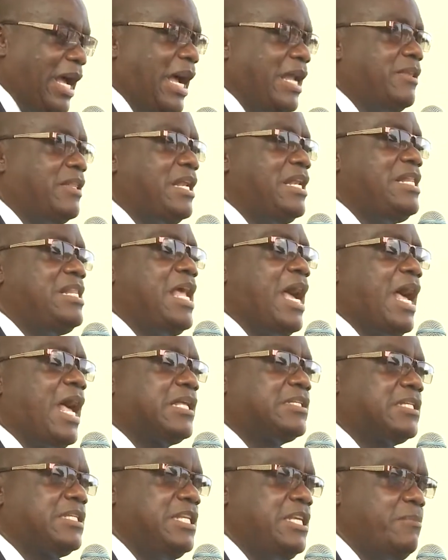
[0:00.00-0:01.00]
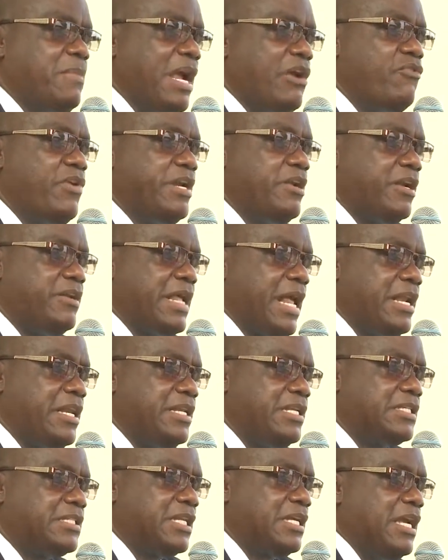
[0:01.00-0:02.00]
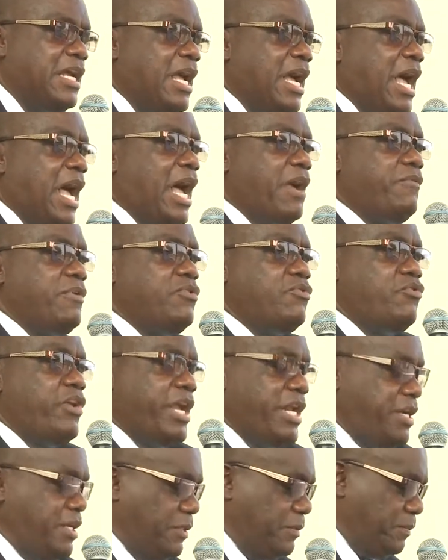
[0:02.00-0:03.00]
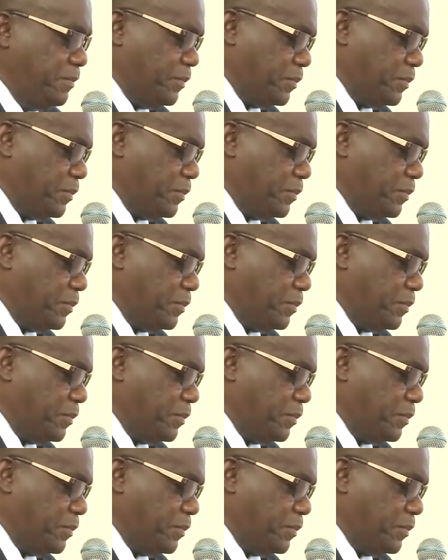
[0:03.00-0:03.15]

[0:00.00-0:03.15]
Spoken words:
And the last name I read on that list, having read